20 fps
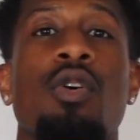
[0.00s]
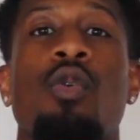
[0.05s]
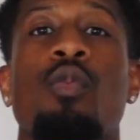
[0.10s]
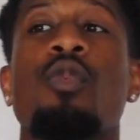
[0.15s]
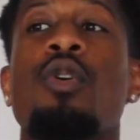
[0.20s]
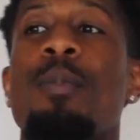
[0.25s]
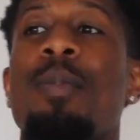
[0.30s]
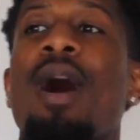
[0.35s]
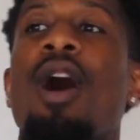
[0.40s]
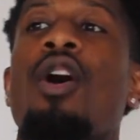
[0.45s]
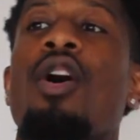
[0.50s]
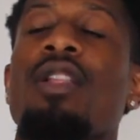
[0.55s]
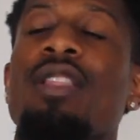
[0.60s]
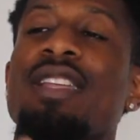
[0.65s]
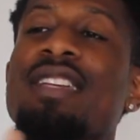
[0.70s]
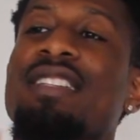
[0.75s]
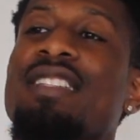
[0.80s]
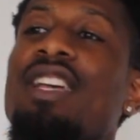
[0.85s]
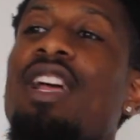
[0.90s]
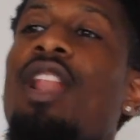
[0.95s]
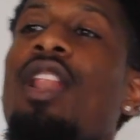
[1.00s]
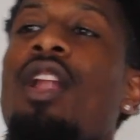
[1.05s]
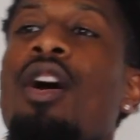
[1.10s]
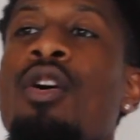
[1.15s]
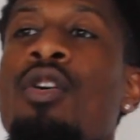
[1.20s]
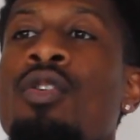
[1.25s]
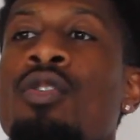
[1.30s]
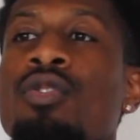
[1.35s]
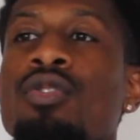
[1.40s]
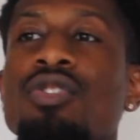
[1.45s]
We'll buy all these
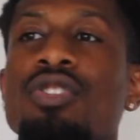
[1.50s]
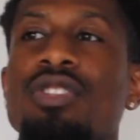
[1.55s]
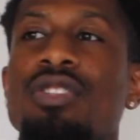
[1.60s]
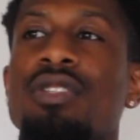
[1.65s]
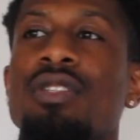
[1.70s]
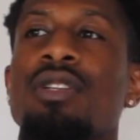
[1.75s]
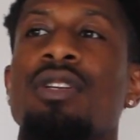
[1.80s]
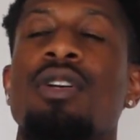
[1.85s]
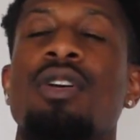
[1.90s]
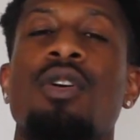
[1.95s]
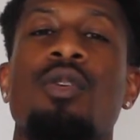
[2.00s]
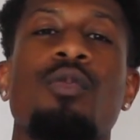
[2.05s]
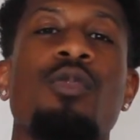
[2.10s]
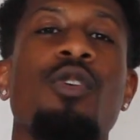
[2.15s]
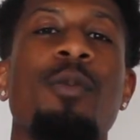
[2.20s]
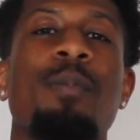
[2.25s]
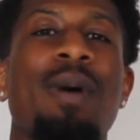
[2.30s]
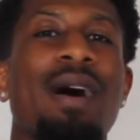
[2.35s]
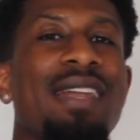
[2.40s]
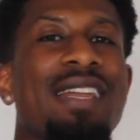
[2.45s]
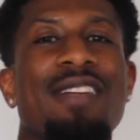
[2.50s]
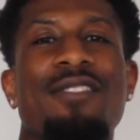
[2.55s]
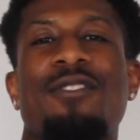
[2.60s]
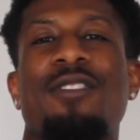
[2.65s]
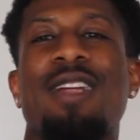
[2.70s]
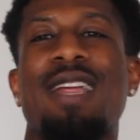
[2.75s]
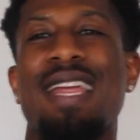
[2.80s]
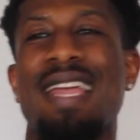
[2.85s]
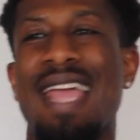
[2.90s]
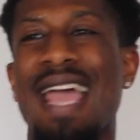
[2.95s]
clothes. We'll buy
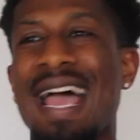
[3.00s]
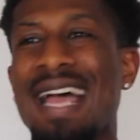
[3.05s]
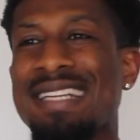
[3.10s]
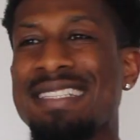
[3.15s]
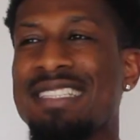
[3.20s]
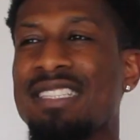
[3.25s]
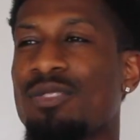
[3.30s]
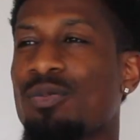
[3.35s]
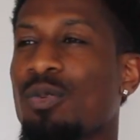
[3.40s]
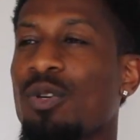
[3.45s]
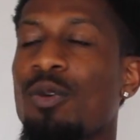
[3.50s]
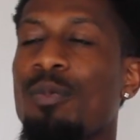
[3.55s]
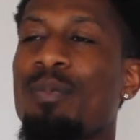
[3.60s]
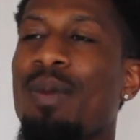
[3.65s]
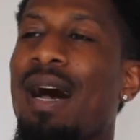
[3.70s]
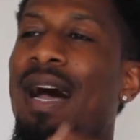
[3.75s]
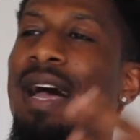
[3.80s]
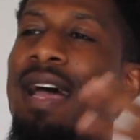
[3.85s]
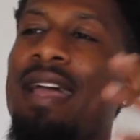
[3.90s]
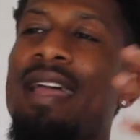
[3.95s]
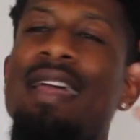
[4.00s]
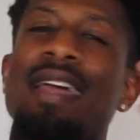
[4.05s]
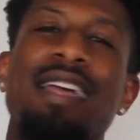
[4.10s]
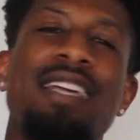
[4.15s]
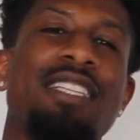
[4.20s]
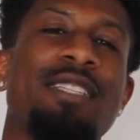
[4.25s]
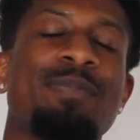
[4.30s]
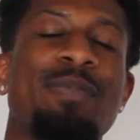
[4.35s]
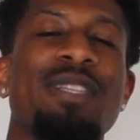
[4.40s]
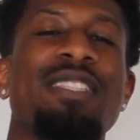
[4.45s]
different gadgets. We'll buy
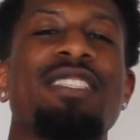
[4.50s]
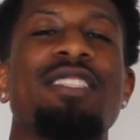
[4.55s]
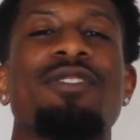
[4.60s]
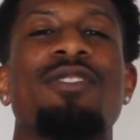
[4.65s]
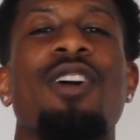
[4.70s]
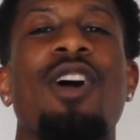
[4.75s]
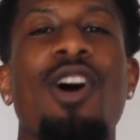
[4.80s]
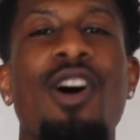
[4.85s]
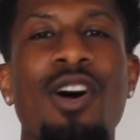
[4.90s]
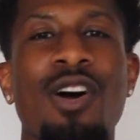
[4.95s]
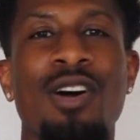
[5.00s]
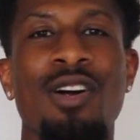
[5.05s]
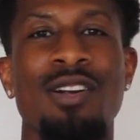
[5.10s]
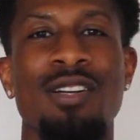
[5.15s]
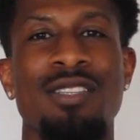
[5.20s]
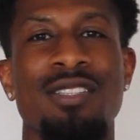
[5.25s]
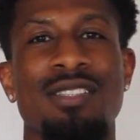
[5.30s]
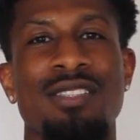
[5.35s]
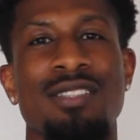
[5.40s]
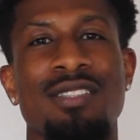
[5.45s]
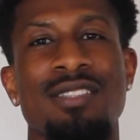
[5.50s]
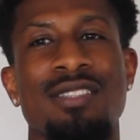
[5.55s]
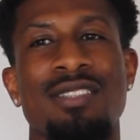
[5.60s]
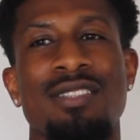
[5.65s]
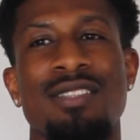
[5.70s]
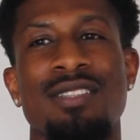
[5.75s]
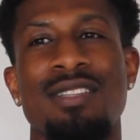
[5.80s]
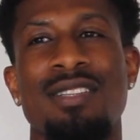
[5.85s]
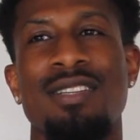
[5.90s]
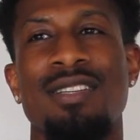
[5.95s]
expensive cars.
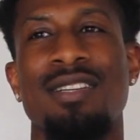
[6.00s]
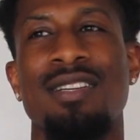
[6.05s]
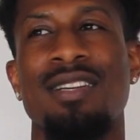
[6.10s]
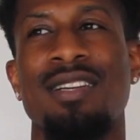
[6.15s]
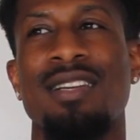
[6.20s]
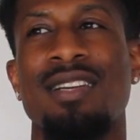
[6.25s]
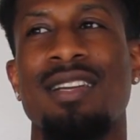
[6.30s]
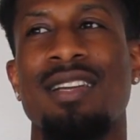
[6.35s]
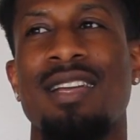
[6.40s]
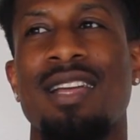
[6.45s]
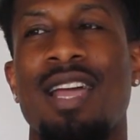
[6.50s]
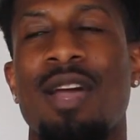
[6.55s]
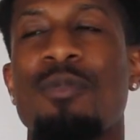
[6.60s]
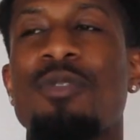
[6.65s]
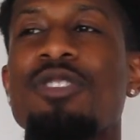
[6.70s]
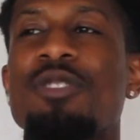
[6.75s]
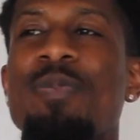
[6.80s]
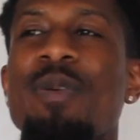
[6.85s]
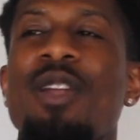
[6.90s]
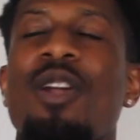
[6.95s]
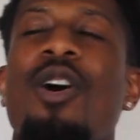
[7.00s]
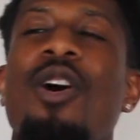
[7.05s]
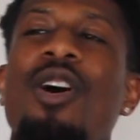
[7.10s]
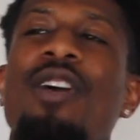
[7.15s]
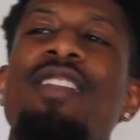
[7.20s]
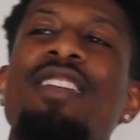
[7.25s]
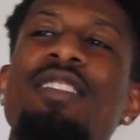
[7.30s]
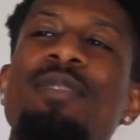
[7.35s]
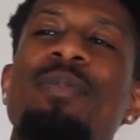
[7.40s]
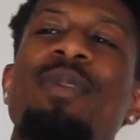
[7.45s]
We'll spend
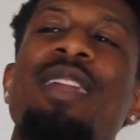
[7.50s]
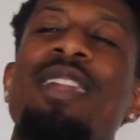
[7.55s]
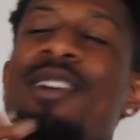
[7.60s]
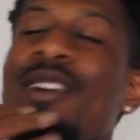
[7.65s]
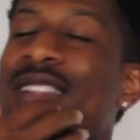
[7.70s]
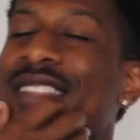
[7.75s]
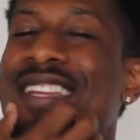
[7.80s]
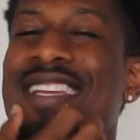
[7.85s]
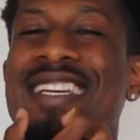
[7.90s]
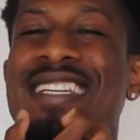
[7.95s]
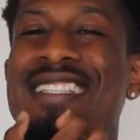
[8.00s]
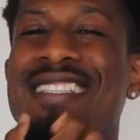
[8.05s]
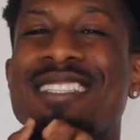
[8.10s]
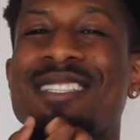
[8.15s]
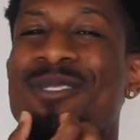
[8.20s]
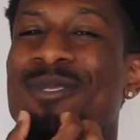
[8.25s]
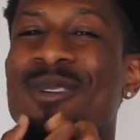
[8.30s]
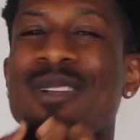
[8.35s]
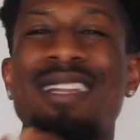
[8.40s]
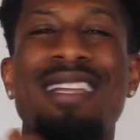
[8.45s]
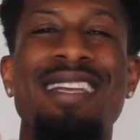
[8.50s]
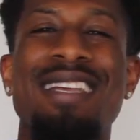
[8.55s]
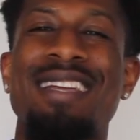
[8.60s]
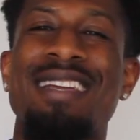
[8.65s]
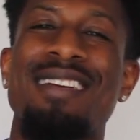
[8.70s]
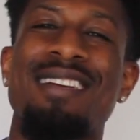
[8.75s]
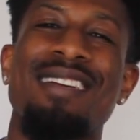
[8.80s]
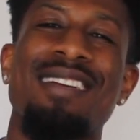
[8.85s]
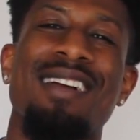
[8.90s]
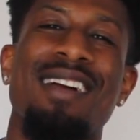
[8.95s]
all this money on things that really
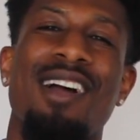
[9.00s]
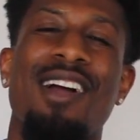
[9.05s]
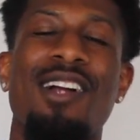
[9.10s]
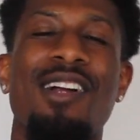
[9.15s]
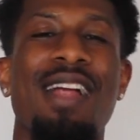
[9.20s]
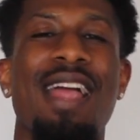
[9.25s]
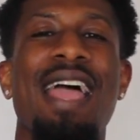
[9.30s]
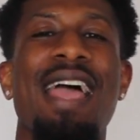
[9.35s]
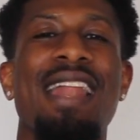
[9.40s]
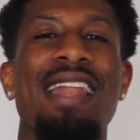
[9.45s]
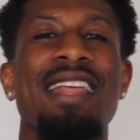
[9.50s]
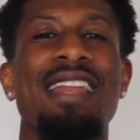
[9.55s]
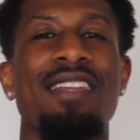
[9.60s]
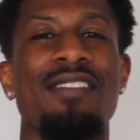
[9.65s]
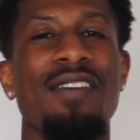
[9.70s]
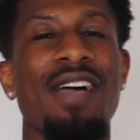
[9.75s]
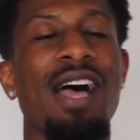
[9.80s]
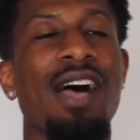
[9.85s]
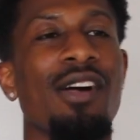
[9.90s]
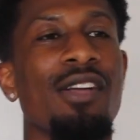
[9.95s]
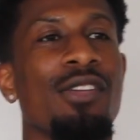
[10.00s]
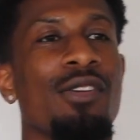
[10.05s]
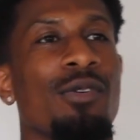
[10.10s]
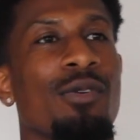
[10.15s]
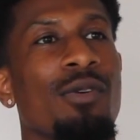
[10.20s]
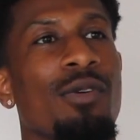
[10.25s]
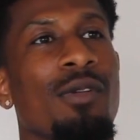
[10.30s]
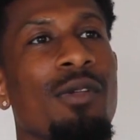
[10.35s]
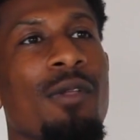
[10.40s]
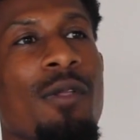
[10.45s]
aren't adding any value.
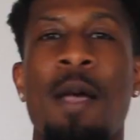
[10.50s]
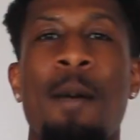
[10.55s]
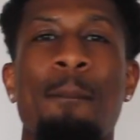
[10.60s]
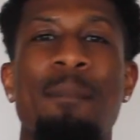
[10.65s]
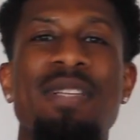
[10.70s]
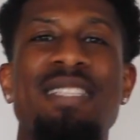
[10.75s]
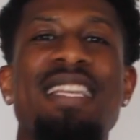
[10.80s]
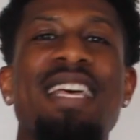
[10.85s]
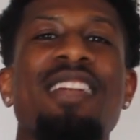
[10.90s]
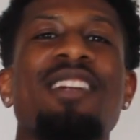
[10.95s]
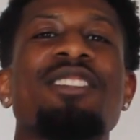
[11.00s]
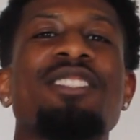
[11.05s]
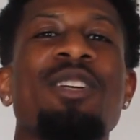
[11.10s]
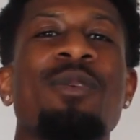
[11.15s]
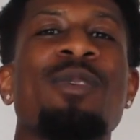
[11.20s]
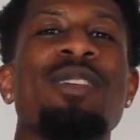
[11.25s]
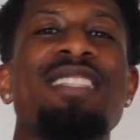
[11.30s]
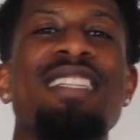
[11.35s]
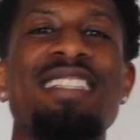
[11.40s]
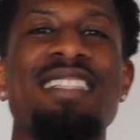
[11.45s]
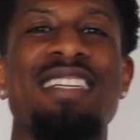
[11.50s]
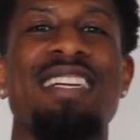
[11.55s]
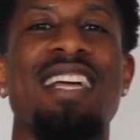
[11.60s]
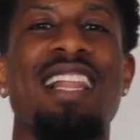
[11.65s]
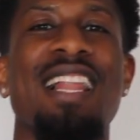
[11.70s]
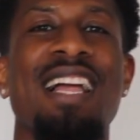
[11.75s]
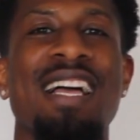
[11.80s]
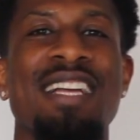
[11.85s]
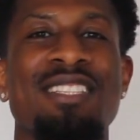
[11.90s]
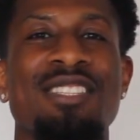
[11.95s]
But say there's someone teaching a
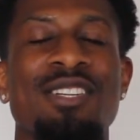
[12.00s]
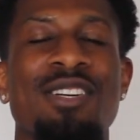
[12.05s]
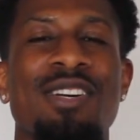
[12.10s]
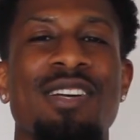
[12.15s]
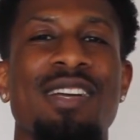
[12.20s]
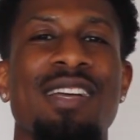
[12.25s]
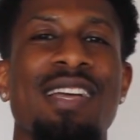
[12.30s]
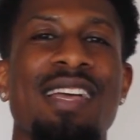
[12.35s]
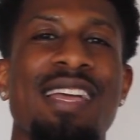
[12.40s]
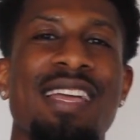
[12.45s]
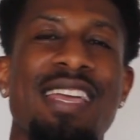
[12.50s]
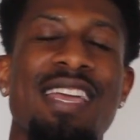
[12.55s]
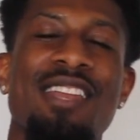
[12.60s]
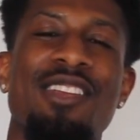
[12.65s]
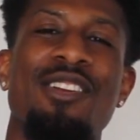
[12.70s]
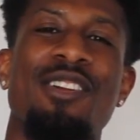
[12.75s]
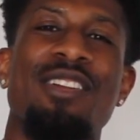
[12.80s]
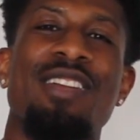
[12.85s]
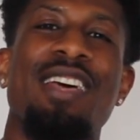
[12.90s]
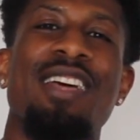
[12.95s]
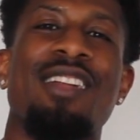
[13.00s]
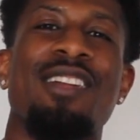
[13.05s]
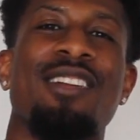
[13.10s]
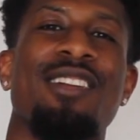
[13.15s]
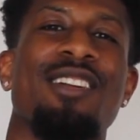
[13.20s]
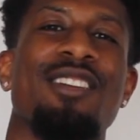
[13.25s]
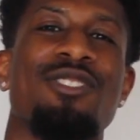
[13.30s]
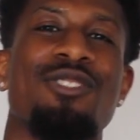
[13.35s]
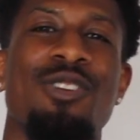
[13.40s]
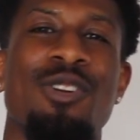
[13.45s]
class on getting your debt
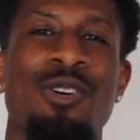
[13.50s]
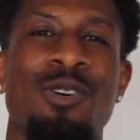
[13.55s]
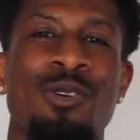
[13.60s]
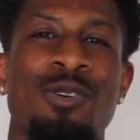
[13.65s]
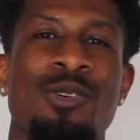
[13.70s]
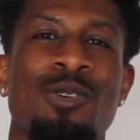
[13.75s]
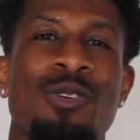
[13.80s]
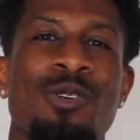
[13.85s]
under control,